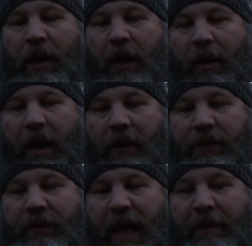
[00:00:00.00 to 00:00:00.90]
you know, I'll
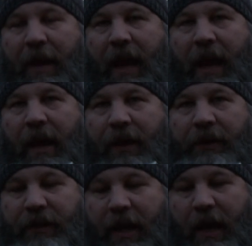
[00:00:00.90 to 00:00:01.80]
just take my hand and
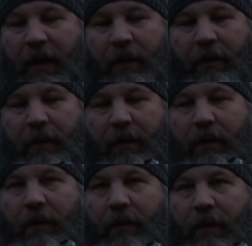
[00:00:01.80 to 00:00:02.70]
just kind of
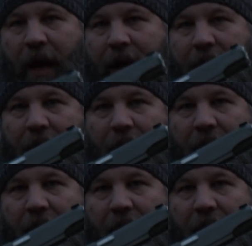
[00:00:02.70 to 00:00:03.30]
ride it down